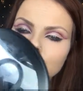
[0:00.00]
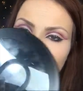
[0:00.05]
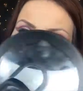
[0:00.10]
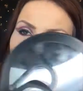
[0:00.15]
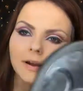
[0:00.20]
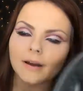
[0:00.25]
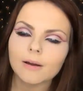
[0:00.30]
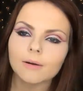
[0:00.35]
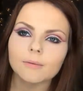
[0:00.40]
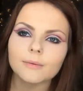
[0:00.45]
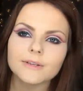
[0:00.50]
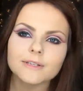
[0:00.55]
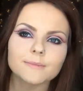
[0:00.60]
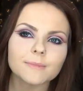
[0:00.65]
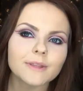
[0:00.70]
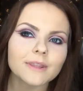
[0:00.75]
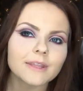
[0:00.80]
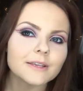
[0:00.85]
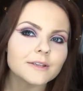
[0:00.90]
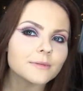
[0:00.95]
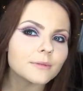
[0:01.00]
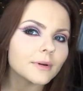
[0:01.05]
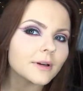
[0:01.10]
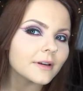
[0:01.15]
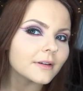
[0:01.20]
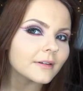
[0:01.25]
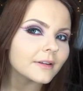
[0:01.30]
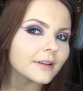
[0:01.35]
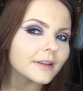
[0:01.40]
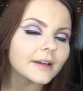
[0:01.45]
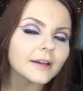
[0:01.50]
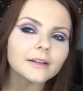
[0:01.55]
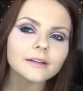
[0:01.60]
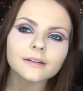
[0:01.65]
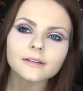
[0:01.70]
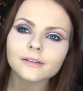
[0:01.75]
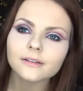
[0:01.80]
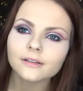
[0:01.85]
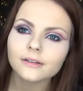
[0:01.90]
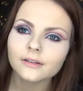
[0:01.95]
Look at how wispy these were at the
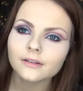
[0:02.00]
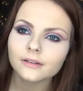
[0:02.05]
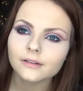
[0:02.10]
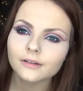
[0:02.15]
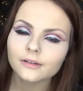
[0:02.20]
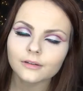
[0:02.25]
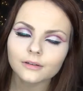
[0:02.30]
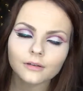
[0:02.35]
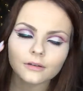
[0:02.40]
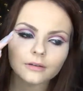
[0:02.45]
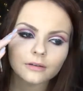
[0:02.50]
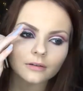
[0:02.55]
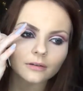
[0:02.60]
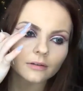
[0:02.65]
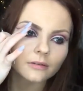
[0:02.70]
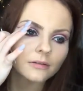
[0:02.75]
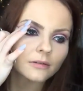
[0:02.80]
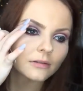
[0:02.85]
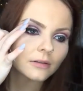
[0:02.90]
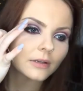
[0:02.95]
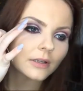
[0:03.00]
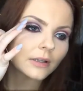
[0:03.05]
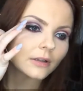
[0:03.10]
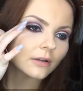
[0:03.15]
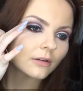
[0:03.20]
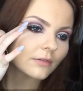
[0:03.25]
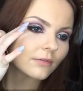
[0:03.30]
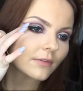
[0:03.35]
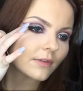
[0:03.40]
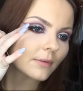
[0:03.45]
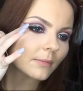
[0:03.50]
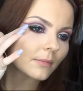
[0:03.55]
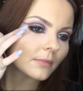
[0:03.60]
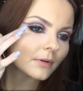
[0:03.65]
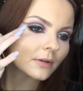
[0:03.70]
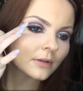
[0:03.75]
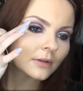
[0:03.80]
end. Oh, I love them.